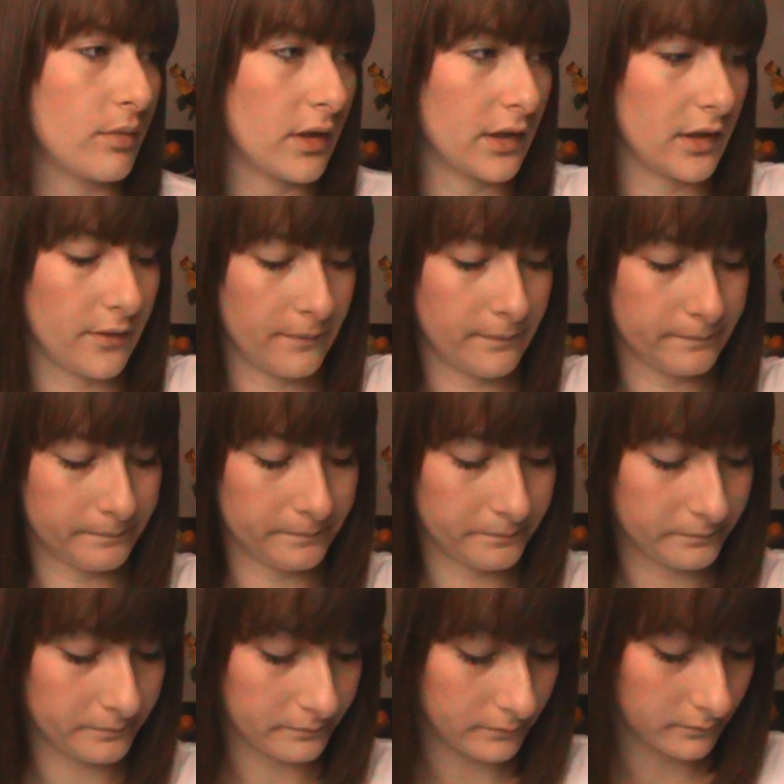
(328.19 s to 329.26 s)
movement.
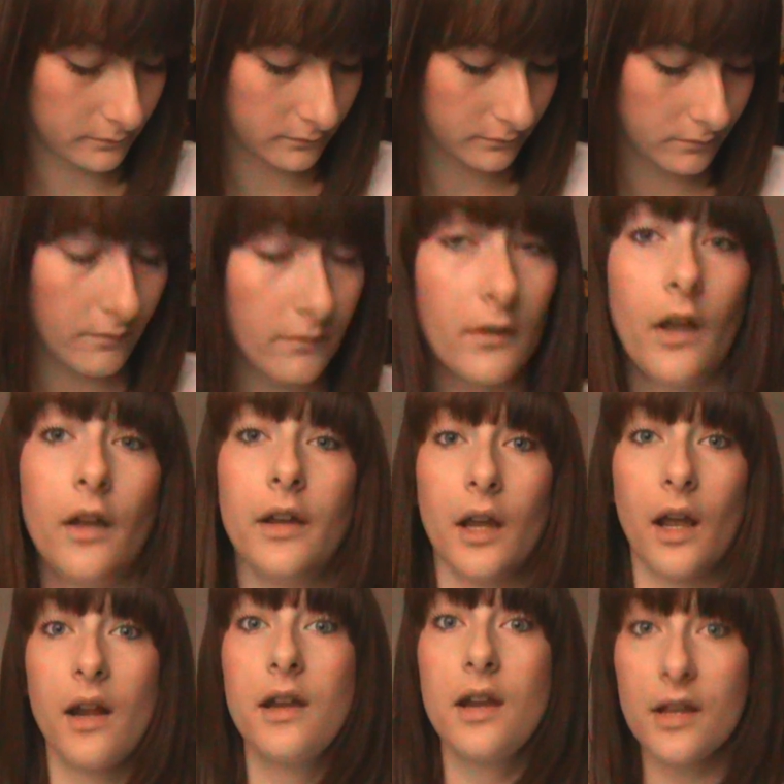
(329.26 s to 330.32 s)

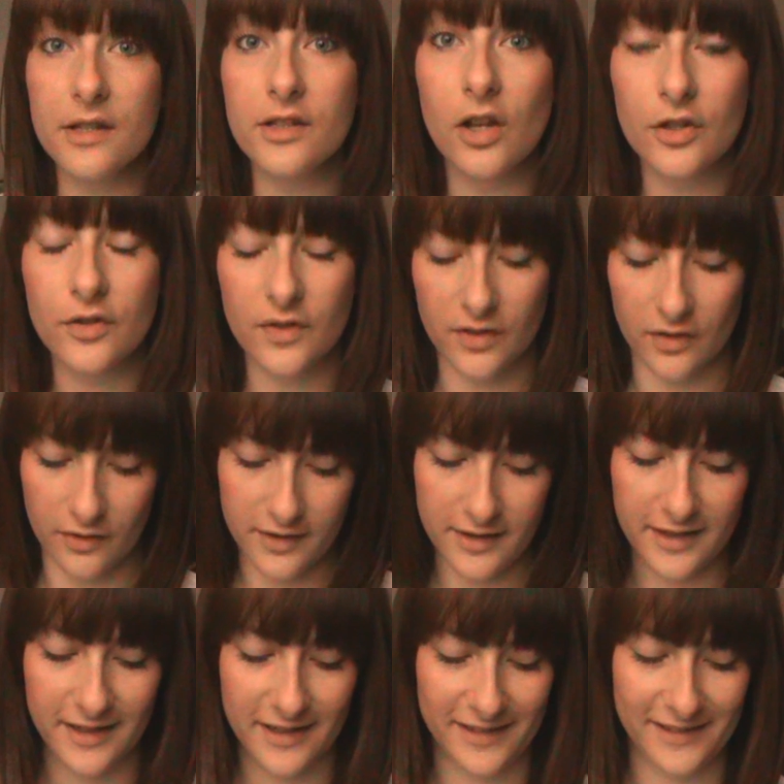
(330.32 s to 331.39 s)
Okay, now Scott's results.